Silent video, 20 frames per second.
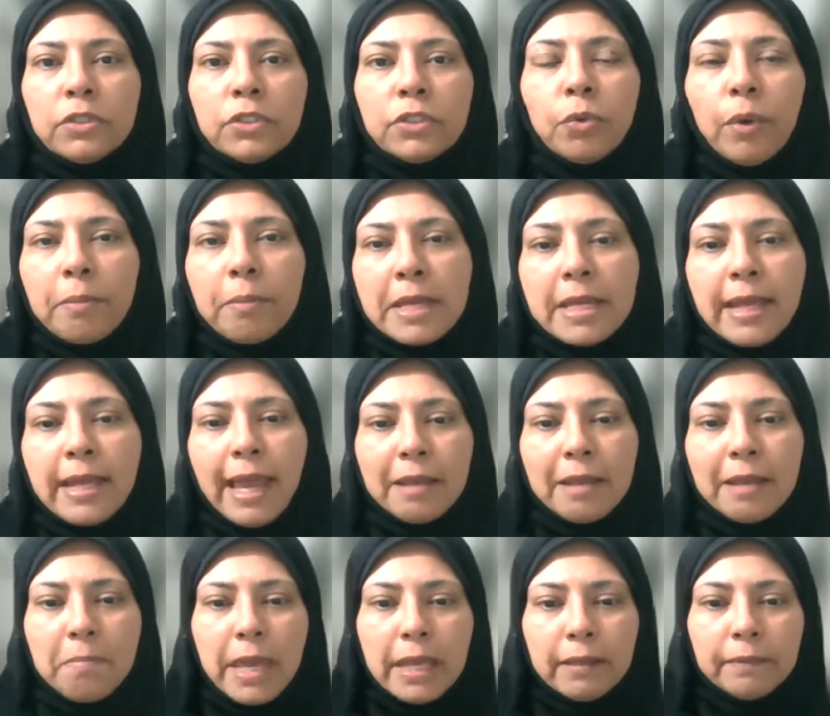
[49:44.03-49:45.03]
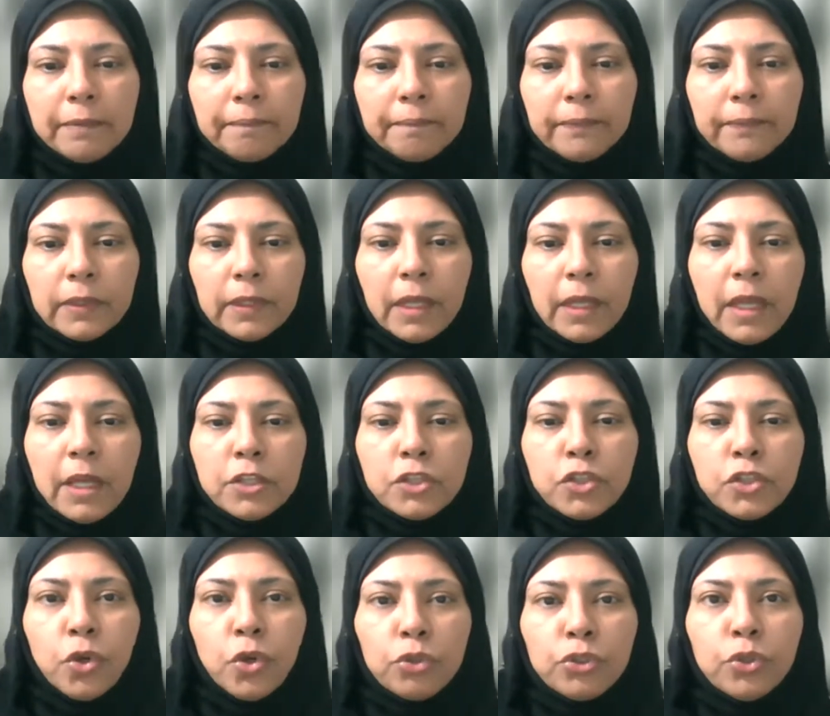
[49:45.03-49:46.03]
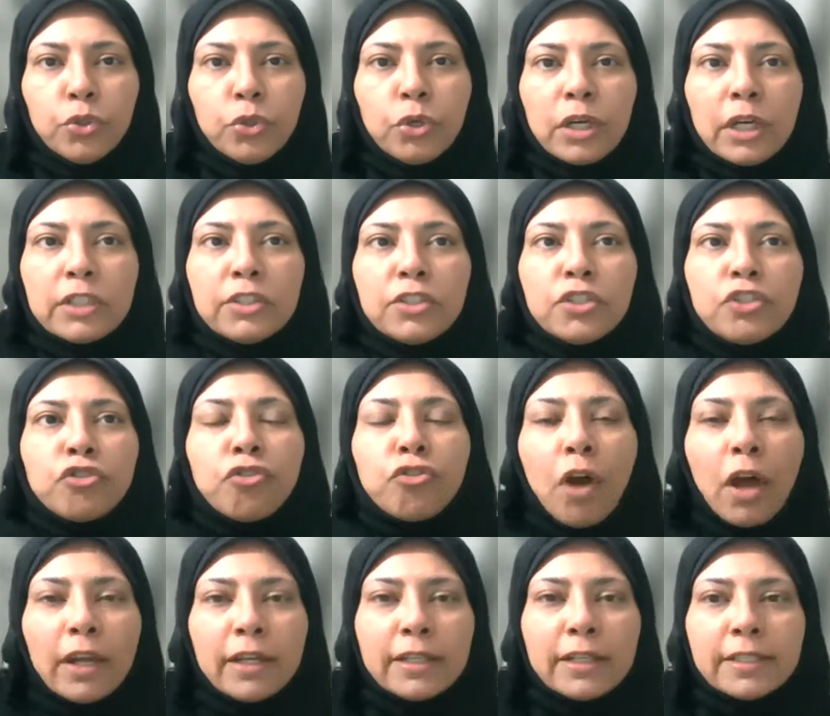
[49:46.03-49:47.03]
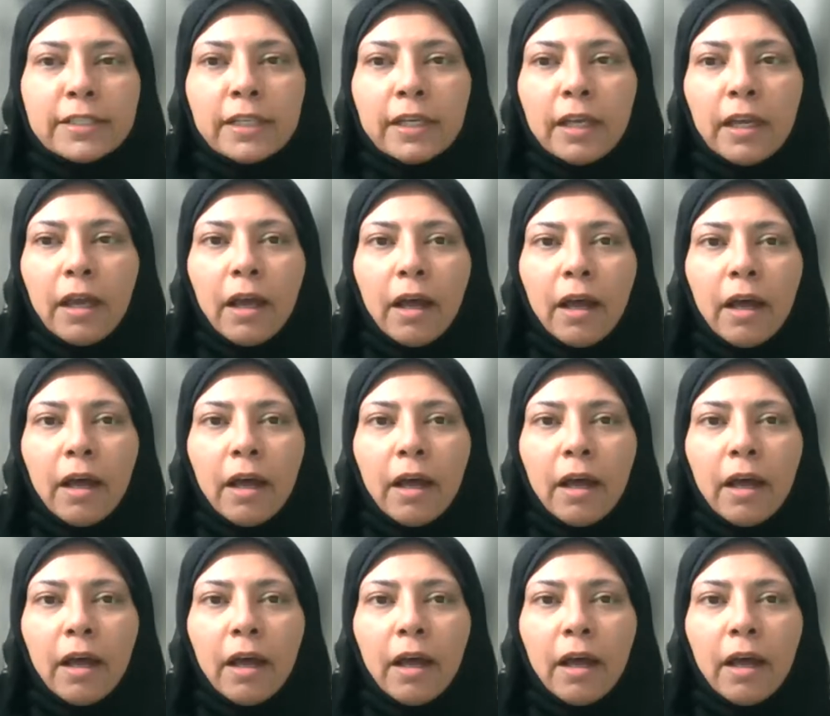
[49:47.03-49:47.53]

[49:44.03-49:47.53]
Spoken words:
to women and men. So to construct